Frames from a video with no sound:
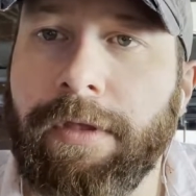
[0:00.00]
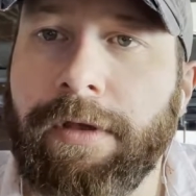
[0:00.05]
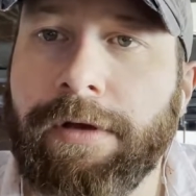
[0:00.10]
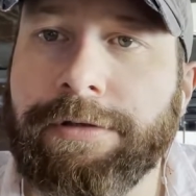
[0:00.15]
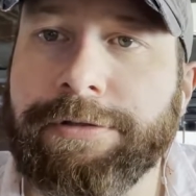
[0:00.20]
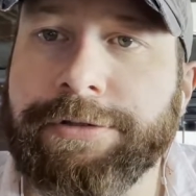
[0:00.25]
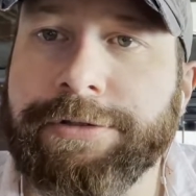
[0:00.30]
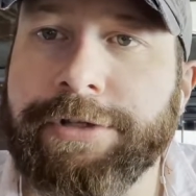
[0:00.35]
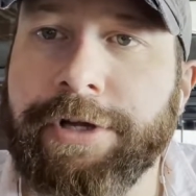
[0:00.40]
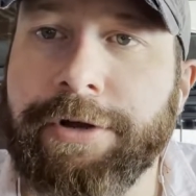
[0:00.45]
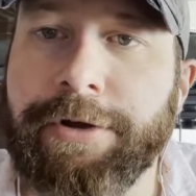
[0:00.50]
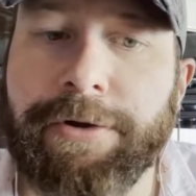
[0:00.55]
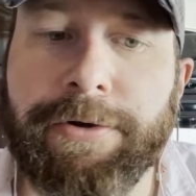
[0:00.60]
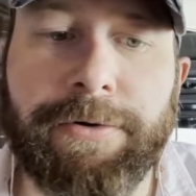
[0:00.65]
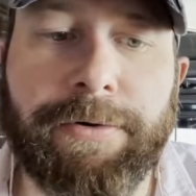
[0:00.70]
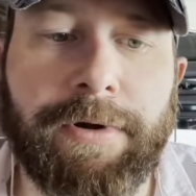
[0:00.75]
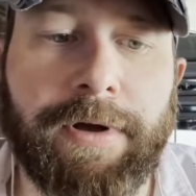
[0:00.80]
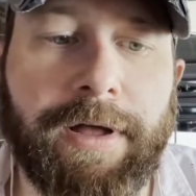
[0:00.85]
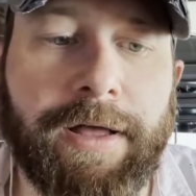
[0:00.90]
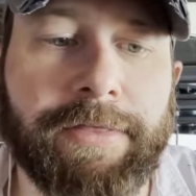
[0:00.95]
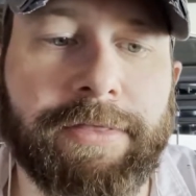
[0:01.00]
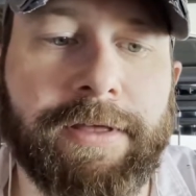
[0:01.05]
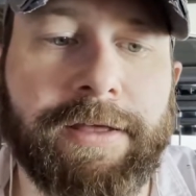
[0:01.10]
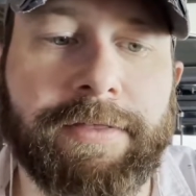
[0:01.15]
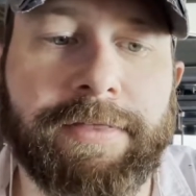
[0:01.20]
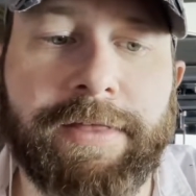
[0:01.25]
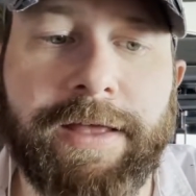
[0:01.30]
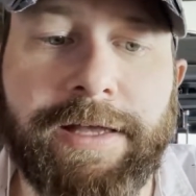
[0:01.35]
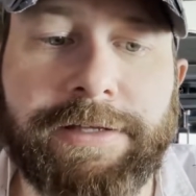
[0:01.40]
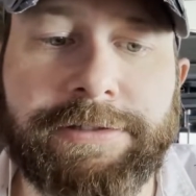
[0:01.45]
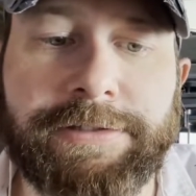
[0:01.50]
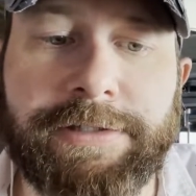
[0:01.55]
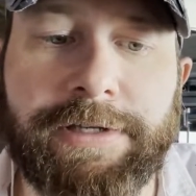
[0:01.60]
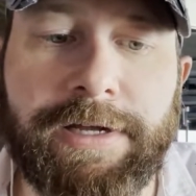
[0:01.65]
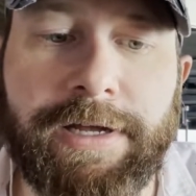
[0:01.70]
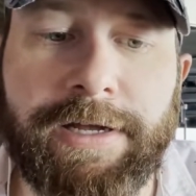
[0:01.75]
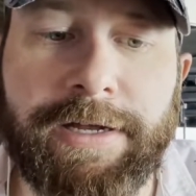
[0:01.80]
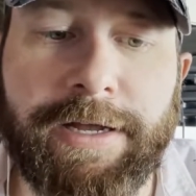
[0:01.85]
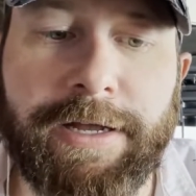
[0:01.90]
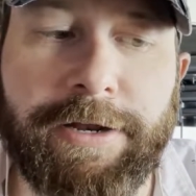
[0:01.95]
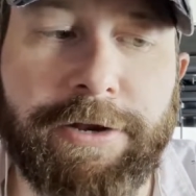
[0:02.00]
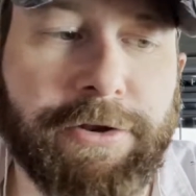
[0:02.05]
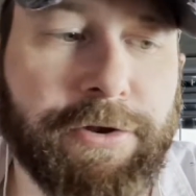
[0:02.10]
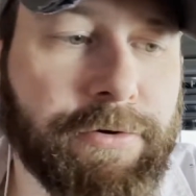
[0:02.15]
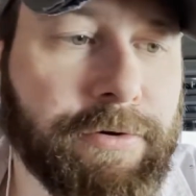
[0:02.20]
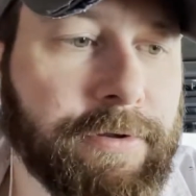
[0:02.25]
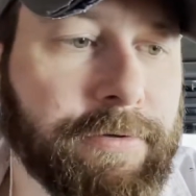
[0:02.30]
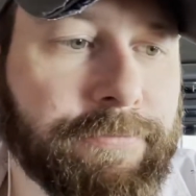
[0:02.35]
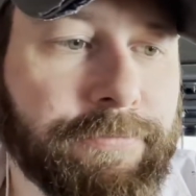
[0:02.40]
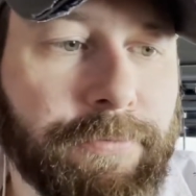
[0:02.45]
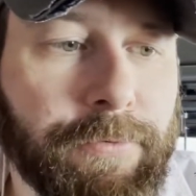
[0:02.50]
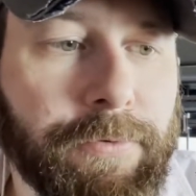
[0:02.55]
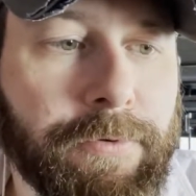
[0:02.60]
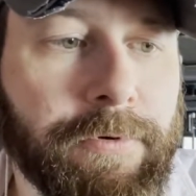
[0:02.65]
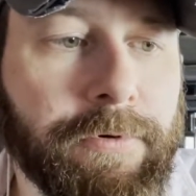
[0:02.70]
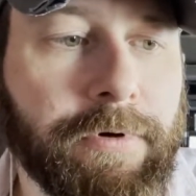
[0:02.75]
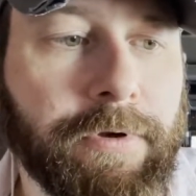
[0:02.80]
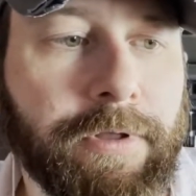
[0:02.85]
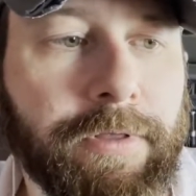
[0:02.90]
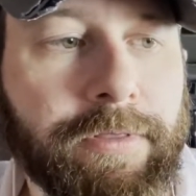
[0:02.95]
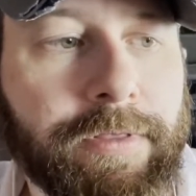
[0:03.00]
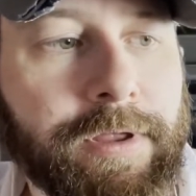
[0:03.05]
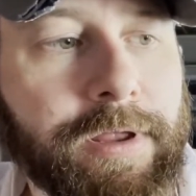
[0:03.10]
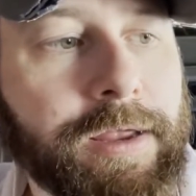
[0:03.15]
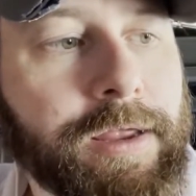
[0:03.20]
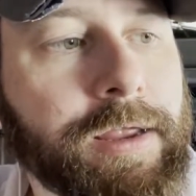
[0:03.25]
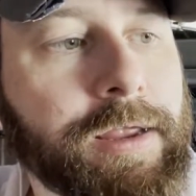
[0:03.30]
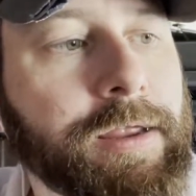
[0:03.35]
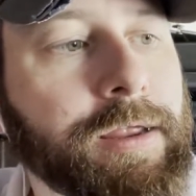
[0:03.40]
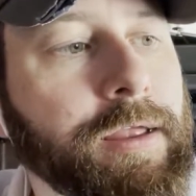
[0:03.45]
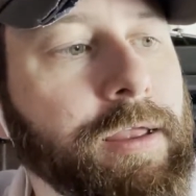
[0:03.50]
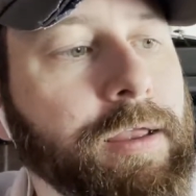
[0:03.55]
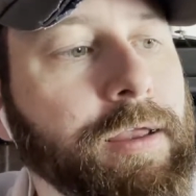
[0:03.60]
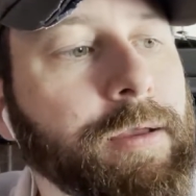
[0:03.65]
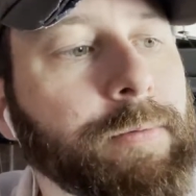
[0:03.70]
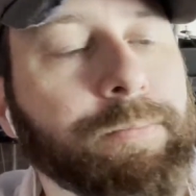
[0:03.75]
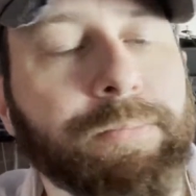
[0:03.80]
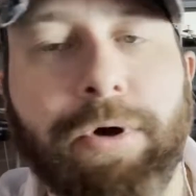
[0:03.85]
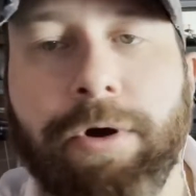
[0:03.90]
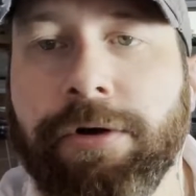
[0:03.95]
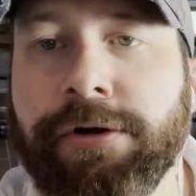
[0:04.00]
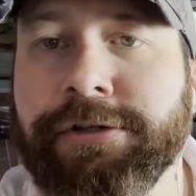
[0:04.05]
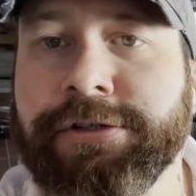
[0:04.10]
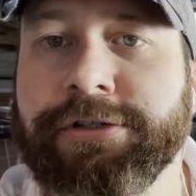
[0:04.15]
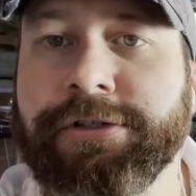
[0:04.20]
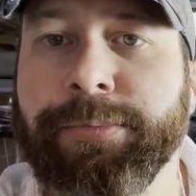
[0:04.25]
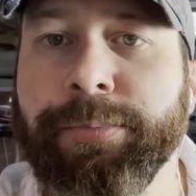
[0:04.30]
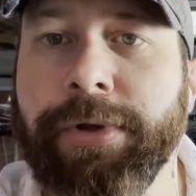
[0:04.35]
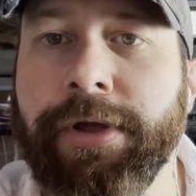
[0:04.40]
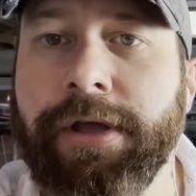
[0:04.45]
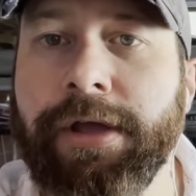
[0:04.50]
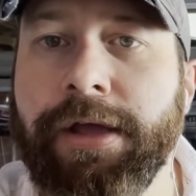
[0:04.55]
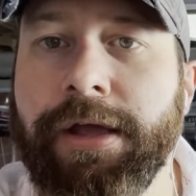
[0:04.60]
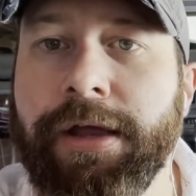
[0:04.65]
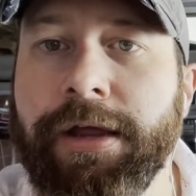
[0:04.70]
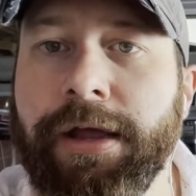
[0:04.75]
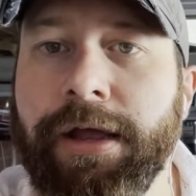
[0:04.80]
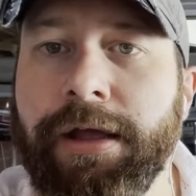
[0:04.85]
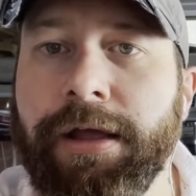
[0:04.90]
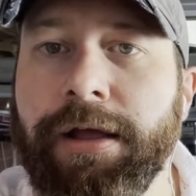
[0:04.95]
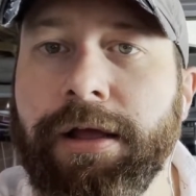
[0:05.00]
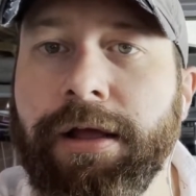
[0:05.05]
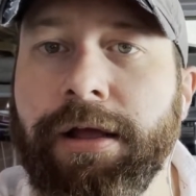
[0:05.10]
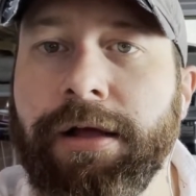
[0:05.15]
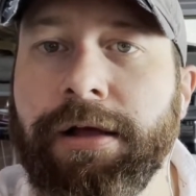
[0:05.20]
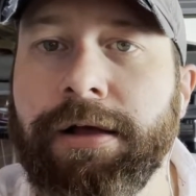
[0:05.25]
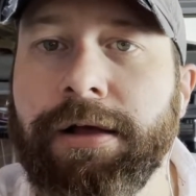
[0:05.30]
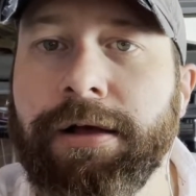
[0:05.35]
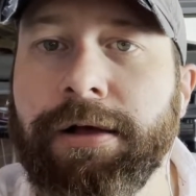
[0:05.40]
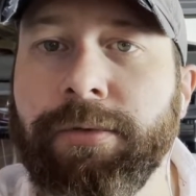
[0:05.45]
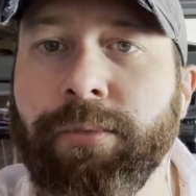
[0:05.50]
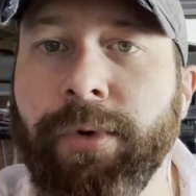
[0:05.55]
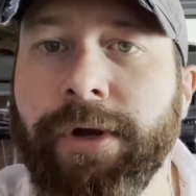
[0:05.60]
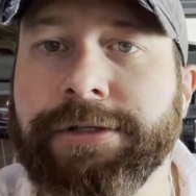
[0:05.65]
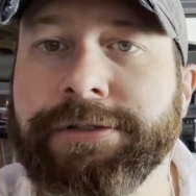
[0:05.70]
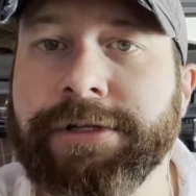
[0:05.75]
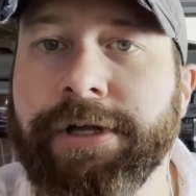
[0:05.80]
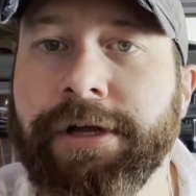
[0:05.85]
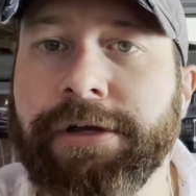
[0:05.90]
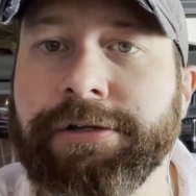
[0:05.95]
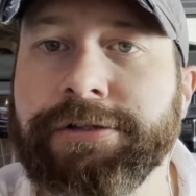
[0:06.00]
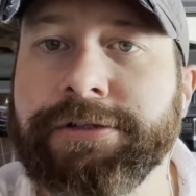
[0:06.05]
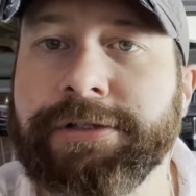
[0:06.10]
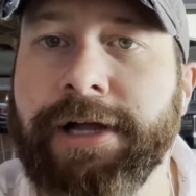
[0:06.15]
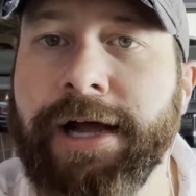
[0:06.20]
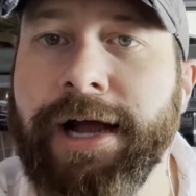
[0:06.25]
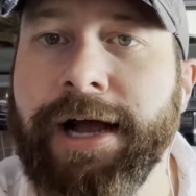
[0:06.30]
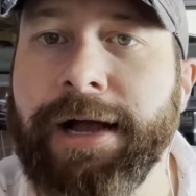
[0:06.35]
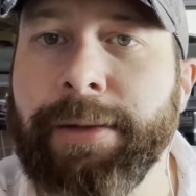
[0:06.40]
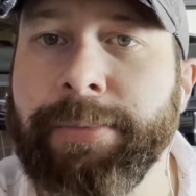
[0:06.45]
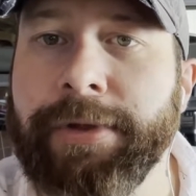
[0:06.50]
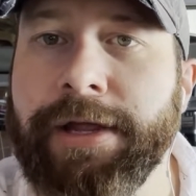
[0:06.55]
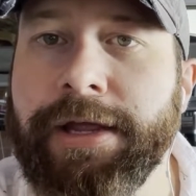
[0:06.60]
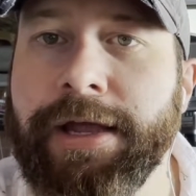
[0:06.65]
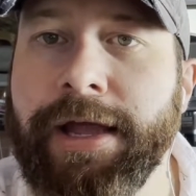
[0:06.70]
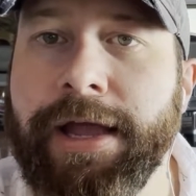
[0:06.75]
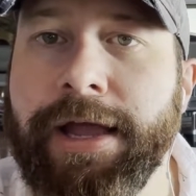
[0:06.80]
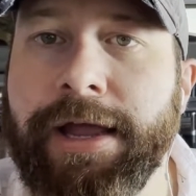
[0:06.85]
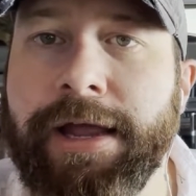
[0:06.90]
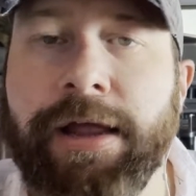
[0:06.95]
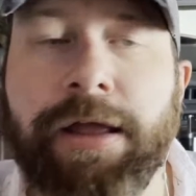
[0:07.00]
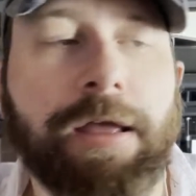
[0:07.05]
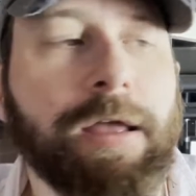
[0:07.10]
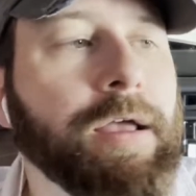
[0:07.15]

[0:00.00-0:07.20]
So I think that's going to do it for the Parched Pig West Coast IPA,